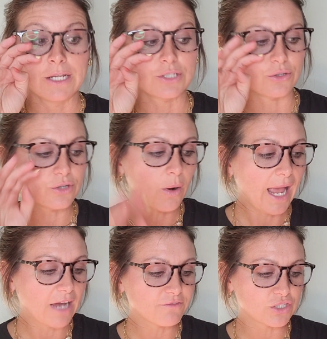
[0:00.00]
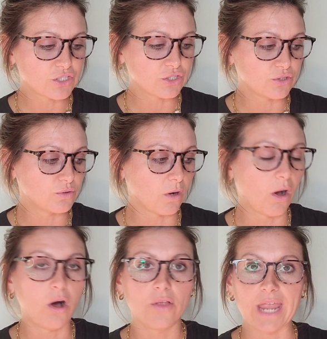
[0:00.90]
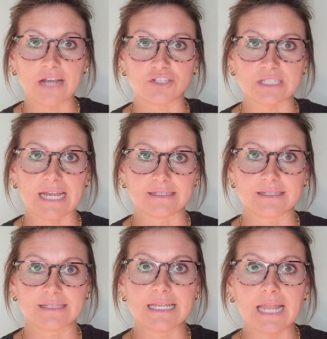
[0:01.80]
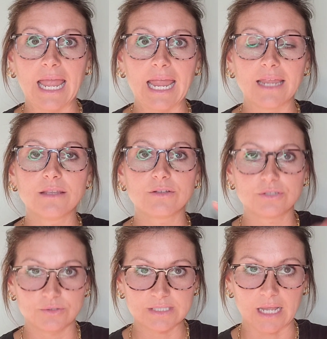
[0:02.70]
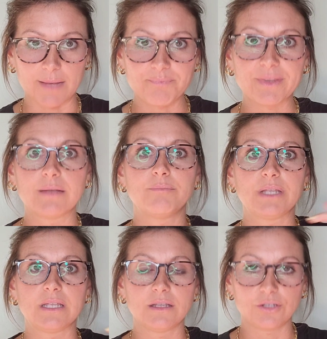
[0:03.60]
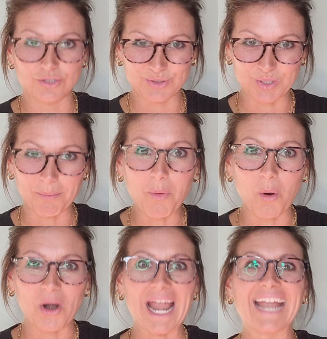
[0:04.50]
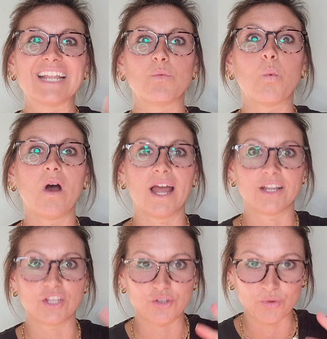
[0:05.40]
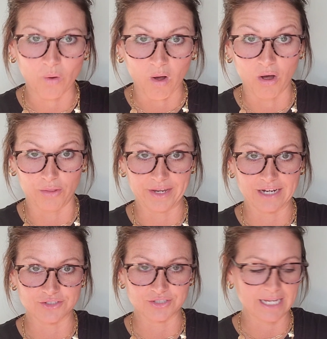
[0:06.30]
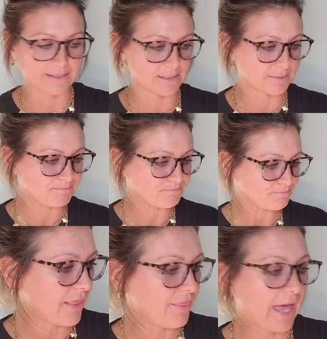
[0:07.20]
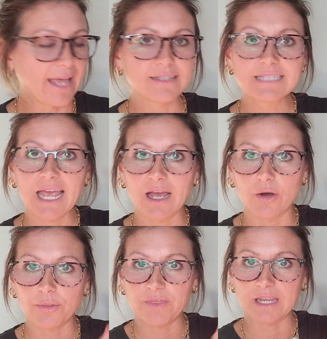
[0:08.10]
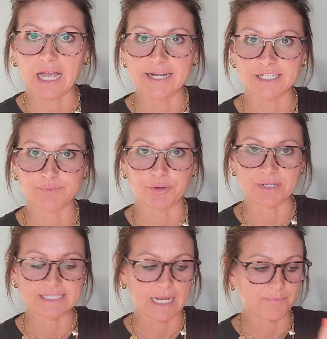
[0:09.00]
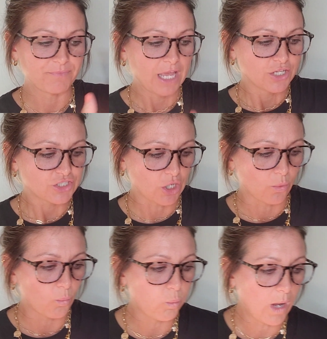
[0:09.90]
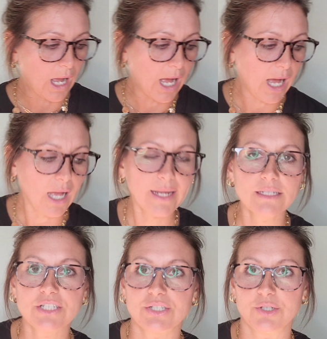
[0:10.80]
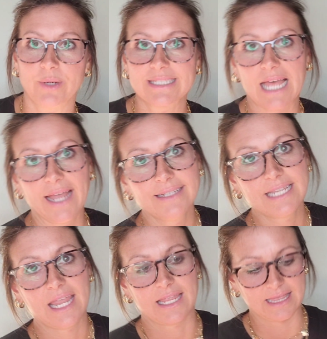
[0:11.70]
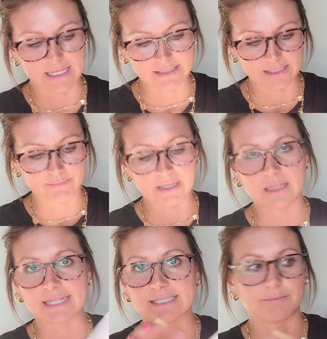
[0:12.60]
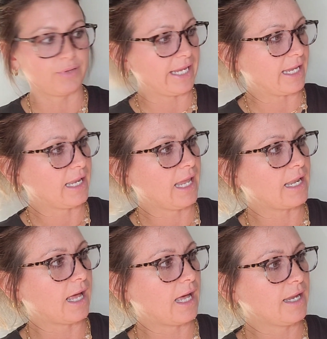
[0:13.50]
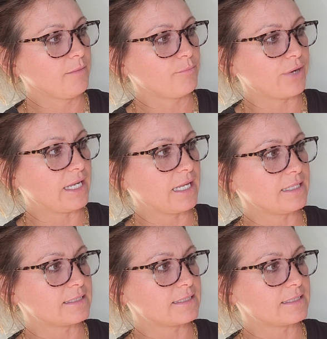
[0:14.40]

So you don't have to do all the exercises. In A, you do some. In B, you do some more. And in 1, you do all the exercises. And that is how the guide is broken down. So what I do is I take this in my lesson plan and I break it